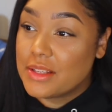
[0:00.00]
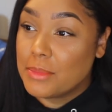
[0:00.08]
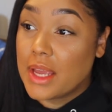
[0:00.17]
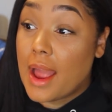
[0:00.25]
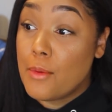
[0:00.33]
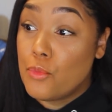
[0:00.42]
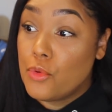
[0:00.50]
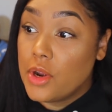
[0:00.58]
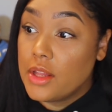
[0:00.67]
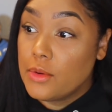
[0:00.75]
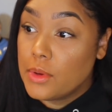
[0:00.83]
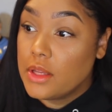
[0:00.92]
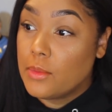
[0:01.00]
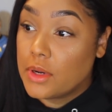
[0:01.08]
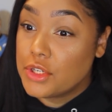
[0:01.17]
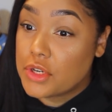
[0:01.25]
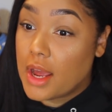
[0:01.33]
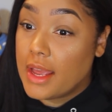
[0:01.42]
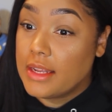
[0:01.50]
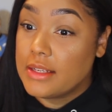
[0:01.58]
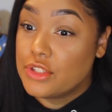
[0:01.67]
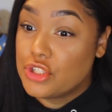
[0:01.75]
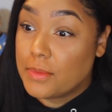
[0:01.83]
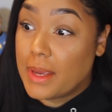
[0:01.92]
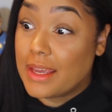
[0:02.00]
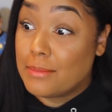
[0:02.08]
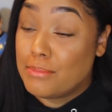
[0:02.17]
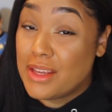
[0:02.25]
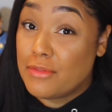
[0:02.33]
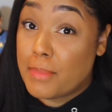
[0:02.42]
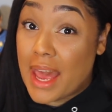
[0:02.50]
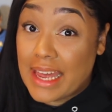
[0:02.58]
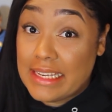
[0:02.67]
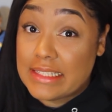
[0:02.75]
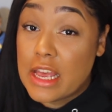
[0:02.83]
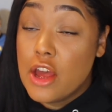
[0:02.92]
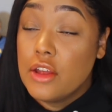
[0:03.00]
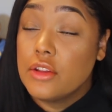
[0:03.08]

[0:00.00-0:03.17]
something I really want to try, and it's Jamaican beef patties.